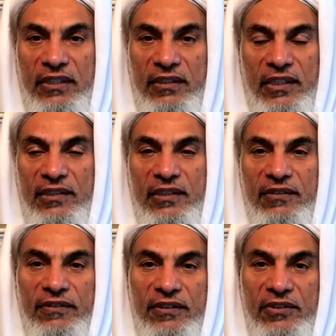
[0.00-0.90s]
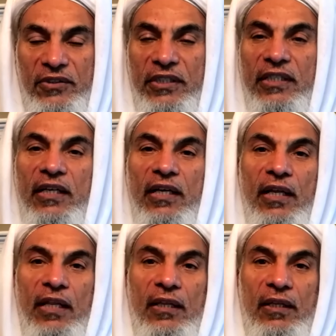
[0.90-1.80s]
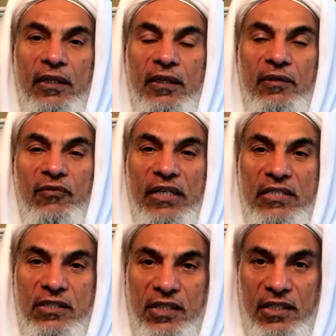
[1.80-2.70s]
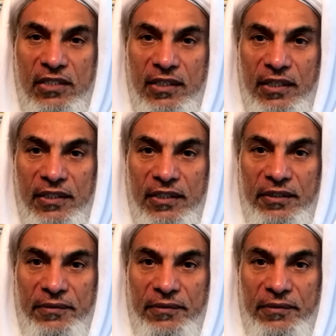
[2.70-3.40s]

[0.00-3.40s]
That's a different story. Once translated,